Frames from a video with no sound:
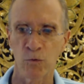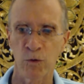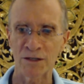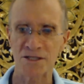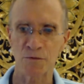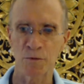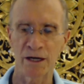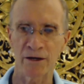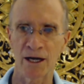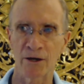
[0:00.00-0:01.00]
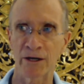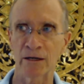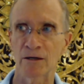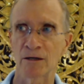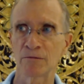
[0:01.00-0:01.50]
once we're
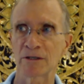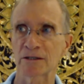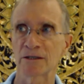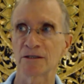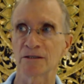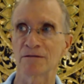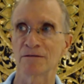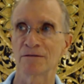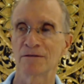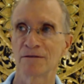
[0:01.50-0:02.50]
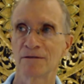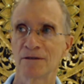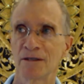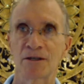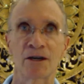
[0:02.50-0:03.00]
going, oh my God,
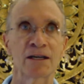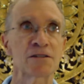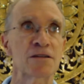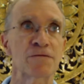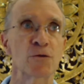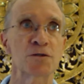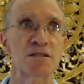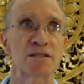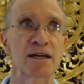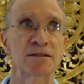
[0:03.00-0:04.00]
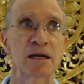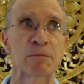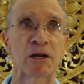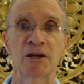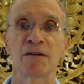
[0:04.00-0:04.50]
there are these forces out there,
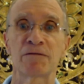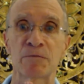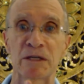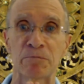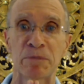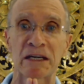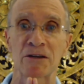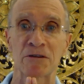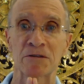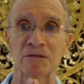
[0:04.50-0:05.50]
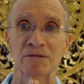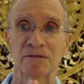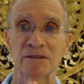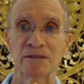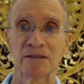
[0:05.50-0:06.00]
but I don't have to be a beggar
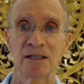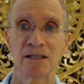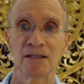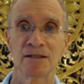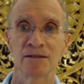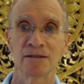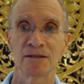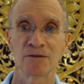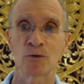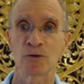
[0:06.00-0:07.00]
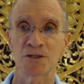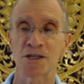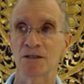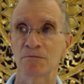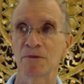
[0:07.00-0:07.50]
all the
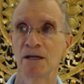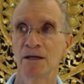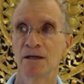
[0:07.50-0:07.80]
time.